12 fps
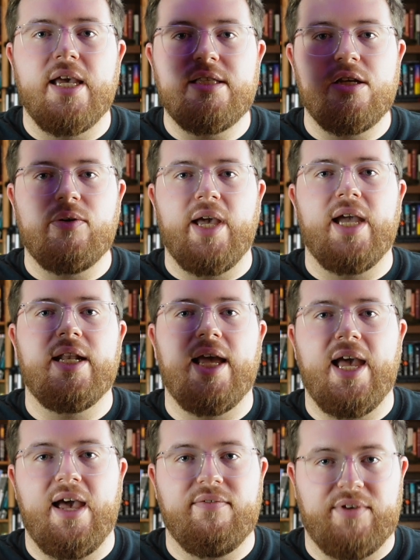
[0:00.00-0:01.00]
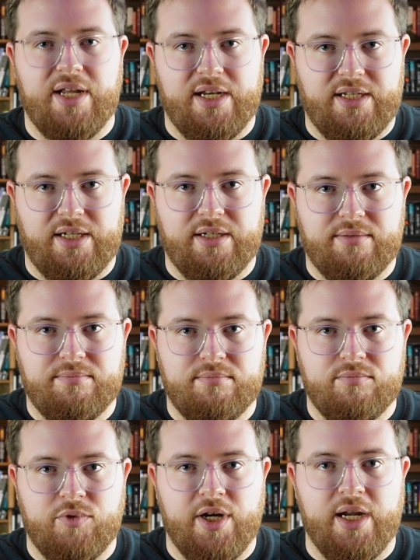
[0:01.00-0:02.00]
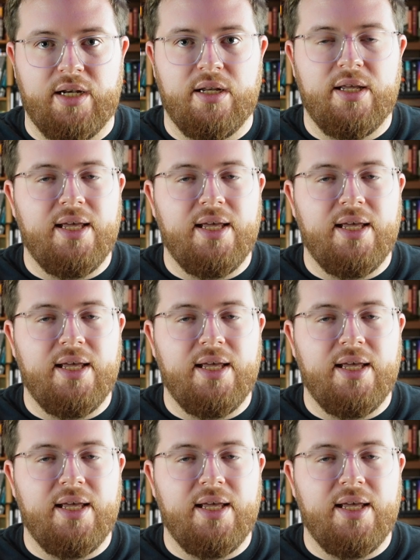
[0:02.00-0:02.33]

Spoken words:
It's okay to have an idea, right?